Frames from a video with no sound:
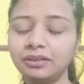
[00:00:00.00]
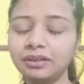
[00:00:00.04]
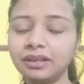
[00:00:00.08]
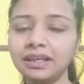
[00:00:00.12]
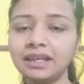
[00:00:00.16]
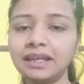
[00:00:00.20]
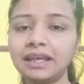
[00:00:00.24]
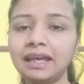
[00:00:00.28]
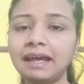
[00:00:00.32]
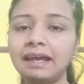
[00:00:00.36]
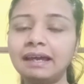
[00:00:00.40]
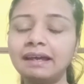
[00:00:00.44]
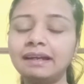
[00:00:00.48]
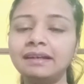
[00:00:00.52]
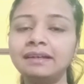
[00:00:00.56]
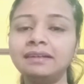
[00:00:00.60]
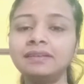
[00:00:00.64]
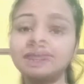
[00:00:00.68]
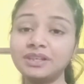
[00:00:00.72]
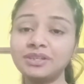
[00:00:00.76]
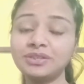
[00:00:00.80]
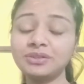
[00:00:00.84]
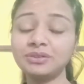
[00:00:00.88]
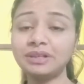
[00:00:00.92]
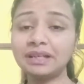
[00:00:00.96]
Okay, and
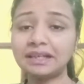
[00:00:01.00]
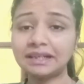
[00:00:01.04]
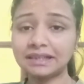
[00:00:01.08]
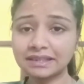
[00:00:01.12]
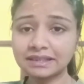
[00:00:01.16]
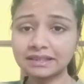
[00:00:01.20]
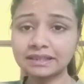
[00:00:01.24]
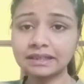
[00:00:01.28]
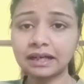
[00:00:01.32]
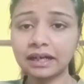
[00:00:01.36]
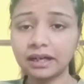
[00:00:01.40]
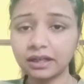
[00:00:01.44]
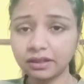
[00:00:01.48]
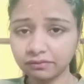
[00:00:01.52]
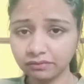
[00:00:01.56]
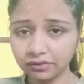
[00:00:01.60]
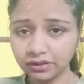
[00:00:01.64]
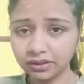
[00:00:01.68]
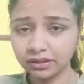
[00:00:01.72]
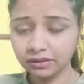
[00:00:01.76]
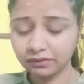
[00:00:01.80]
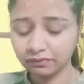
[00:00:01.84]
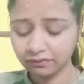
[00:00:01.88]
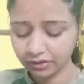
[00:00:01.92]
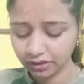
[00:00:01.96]
okay, so let's start
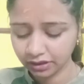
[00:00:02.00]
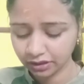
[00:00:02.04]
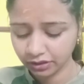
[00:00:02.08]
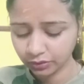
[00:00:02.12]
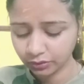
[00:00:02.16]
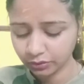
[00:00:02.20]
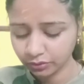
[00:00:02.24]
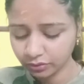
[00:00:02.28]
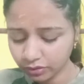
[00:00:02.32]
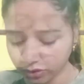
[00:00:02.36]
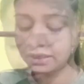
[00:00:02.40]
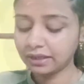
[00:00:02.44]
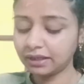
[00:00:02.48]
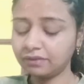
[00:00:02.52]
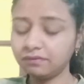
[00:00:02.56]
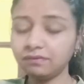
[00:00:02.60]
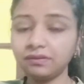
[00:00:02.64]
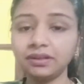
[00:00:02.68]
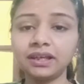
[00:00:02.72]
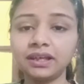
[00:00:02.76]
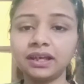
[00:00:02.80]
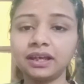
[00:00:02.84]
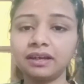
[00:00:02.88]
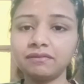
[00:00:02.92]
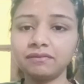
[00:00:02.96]
with the video. And
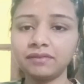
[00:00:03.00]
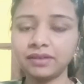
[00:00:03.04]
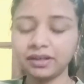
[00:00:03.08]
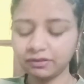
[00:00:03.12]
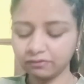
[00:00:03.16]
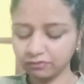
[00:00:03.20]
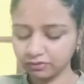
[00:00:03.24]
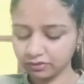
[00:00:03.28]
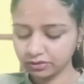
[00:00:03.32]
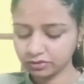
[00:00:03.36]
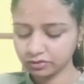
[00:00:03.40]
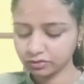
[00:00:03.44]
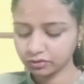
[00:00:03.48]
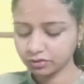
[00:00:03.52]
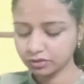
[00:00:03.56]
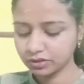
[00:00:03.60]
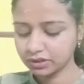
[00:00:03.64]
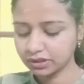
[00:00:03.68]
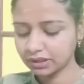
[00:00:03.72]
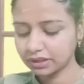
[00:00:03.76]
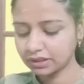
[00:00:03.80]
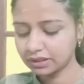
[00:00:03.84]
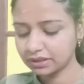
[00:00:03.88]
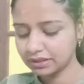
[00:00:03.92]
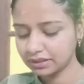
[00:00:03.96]
we have very first
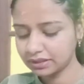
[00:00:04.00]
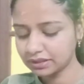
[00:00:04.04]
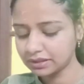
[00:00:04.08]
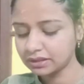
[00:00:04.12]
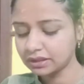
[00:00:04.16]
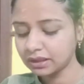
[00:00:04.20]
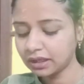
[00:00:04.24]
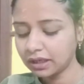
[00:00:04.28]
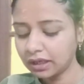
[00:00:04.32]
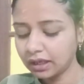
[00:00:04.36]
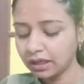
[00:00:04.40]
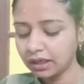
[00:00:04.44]
question is,